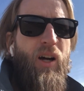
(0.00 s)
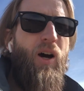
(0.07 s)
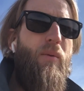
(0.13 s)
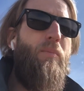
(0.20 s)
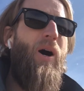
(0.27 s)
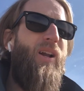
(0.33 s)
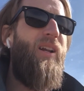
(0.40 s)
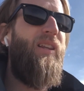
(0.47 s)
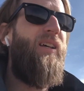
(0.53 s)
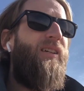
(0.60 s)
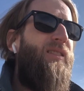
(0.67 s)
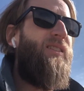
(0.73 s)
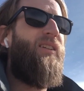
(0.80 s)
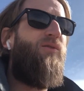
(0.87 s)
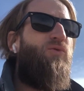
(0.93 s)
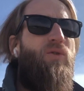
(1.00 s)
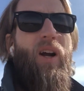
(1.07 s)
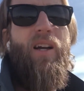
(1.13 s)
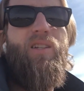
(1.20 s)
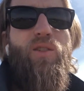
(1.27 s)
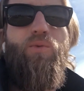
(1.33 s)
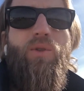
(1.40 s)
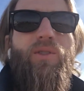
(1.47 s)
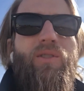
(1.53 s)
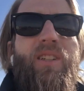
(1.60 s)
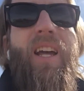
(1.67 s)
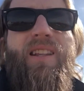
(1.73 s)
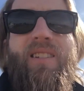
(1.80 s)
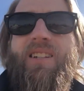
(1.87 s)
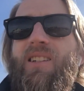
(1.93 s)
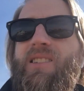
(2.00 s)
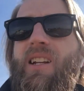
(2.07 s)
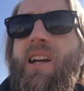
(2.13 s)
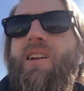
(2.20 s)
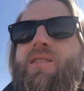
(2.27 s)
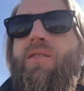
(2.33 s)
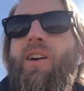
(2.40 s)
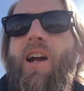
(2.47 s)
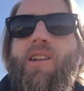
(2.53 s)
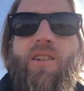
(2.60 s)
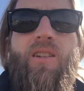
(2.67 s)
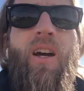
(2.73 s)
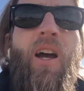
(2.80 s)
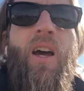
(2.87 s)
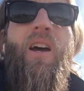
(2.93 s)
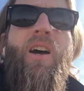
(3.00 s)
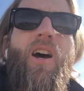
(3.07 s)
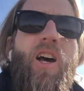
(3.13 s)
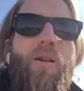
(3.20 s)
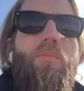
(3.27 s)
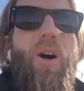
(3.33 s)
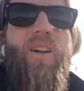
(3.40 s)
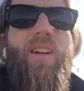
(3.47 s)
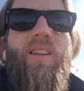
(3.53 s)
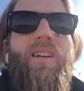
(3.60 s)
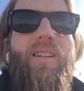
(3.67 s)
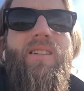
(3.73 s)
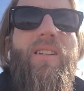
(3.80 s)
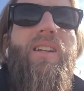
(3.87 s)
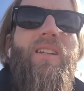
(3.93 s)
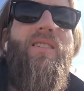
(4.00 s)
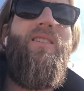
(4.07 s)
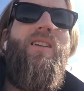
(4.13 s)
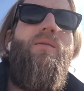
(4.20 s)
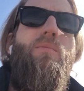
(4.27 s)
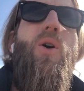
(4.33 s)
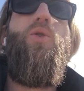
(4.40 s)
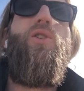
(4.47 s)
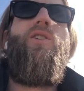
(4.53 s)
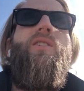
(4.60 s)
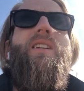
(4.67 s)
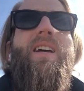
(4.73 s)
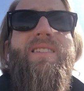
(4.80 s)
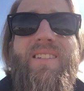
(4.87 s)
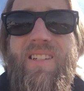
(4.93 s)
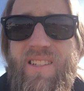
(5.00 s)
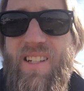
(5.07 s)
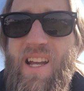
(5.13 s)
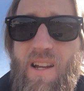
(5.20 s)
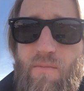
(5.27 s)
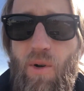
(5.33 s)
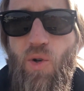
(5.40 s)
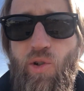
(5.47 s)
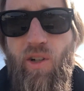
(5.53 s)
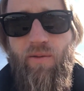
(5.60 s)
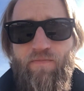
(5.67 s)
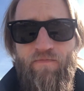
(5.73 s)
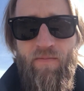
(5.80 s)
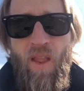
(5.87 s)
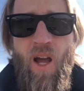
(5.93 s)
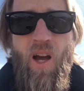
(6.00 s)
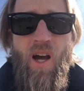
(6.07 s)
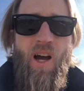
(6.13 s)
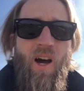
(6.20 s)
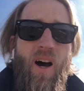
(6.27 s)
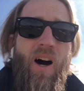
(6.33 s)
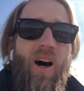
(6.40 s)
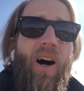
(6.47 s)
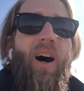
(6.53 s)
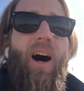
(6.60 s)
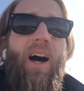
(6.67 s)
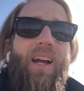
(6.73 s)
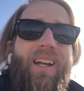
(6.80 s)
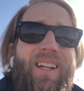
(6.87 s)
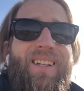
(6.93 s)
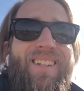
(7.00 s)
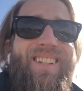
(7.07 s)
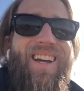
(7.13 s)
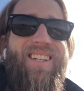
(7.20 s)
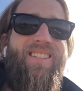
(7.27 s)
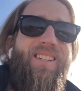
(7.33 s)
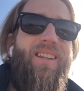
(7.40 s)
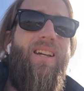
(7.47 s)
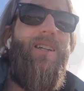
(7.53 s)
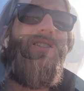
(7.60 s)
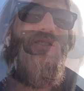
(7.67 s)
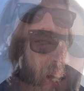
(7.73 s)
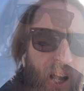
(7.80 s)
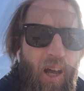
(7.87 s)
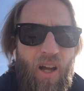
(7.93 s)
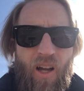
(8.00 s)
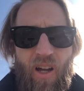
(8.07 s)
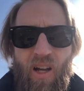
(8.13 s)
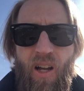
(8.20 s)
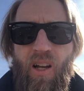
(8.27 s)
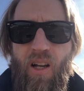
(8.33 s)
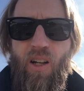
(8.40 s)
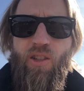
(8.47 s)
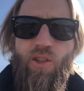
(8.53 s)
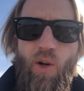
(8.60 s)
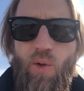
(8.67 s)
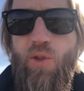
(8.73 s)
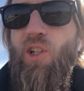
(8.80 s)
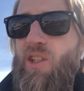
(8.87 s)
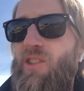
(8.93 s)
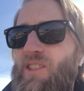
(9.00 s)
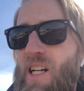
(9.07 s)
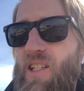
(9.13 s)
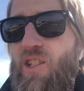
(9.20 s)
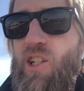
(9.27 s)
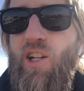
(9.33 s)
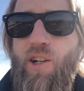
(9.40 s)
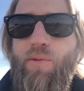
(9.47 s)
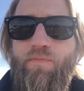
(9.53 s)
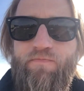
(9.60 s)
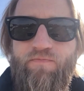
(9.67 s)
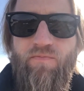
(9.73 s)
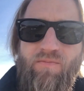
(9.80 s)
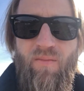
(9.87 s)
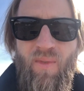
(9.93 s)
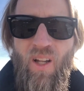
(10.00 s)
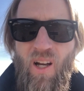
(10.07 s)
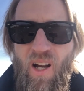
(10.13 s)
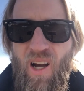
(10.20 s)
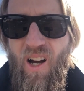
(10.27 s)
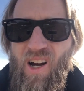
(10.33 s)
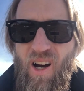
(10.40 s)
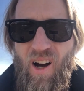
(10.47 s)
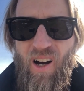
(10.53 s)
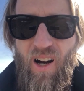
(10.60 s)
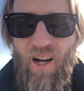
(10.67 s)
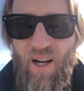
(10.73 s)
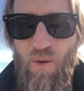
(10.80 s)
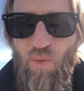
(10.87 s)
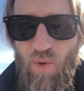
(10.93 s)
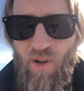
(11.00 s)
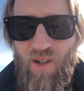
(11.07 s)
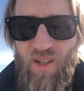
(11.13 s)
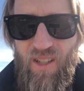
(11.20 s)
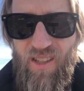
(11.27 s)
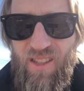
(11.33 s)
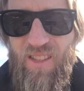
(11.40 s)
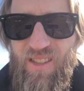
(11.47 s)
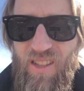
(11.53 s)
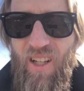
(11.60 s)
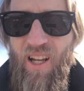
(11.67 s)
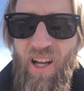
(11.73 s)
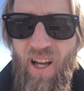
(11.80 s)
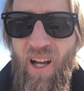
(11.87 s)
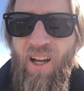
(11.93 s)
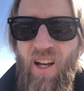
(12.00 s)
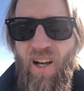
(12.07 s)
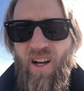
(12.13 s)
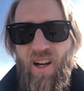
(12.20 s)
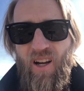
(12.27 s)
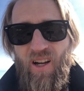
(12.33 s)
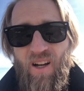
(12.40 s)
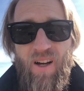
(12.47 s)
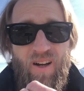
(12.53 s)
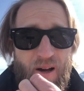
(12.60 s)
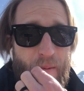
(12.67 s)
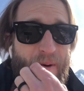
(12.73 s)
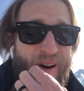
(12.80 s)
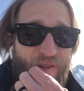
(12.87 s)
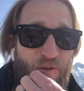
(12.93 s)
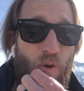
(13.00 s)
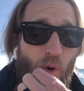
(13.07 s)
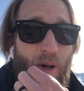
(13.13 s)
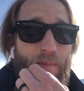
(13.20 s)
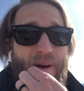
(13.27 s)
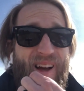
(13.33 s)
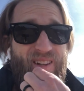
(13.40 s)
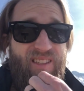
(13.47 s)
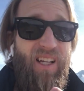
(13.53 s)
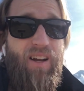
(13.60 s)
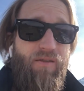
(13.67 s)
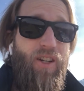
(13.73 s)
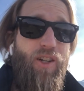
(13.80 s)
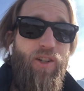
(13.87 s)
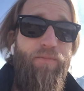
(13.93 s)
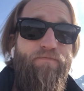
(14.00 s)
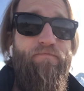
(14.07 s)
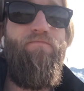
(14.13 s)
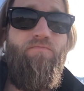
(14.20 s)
A body that's in rest tends to stay in rest, and a body that is in motion tends to stay in motion. I can attest to this. So just last year, I was about 40 pounds heavier.